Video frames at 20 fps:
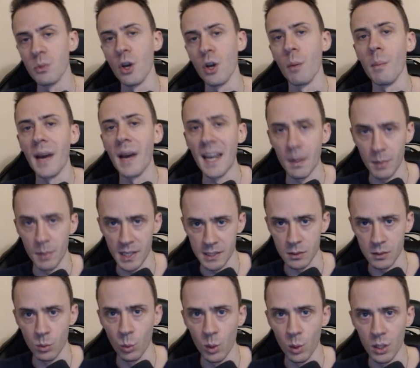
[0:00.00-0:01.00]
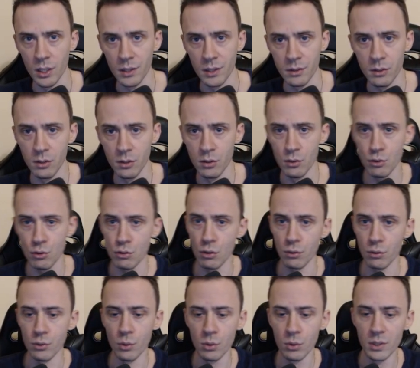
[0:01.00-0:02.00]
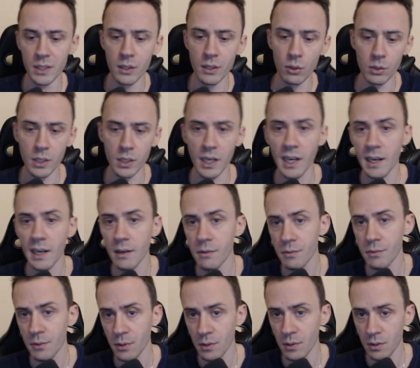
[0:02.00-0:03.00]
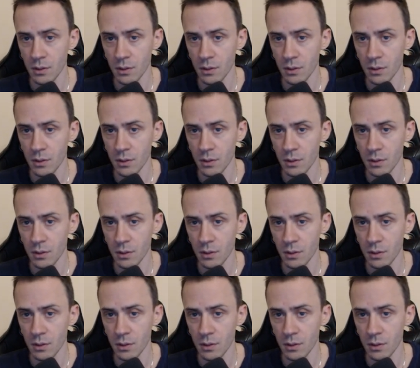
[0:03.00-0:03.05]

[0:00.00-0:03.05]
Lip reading: your MetaMask wallet. So you click on Carve.